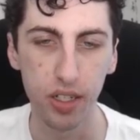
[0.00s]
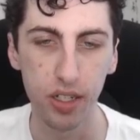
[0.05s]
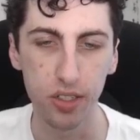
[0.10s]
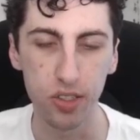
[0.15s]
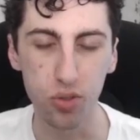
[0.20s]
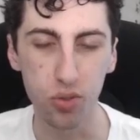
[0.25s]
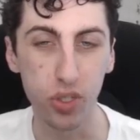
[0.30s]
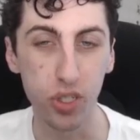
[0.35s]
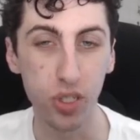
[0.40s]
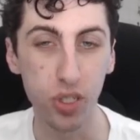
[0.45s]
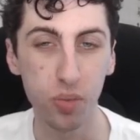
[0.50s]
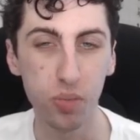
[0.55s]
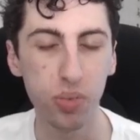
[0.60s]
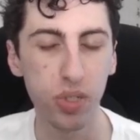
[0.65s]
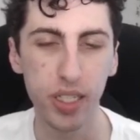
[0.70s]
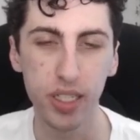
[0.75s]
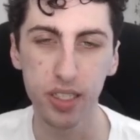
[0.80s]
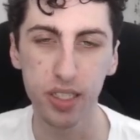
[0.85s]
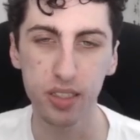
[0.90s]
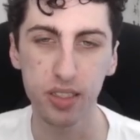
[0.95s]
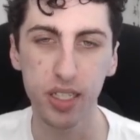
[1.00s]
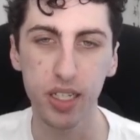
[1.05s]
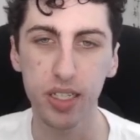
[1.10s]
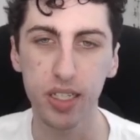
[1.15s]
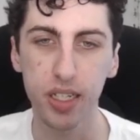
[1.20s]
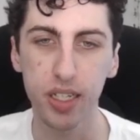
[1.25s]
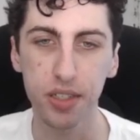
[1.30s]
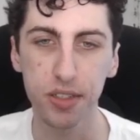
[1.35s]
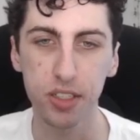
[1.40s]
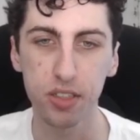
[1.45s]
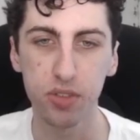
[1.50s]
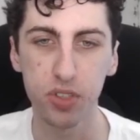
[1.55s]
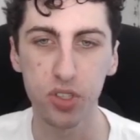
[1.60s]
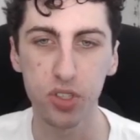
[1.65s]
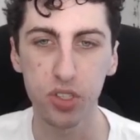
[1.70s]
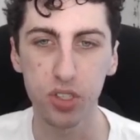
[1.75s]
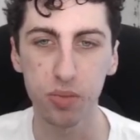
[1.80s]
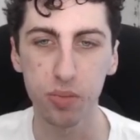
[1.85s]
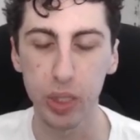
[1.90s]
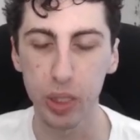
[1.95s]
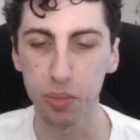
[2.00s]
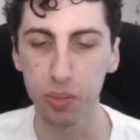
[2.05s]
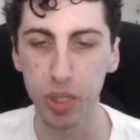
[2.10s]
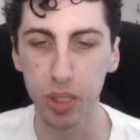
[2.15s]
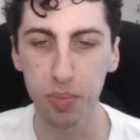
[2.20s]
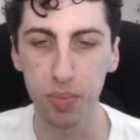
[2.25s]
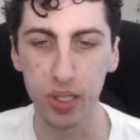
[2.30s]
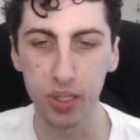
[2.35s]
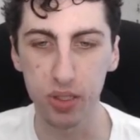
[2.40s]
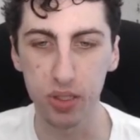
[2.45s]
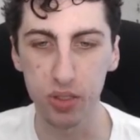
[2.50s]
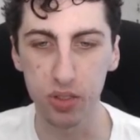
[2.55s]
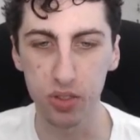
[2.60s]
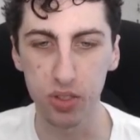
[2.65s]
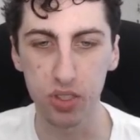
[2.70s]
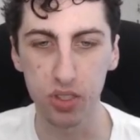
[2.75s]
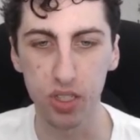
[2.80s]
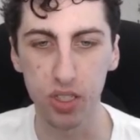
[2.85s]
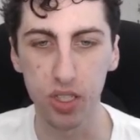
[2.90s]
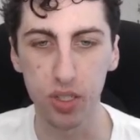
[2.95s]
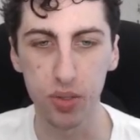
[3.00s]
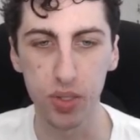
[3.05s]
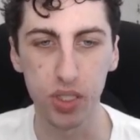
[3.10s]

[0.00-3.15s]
You could play an attack action version, but it might be a little slow,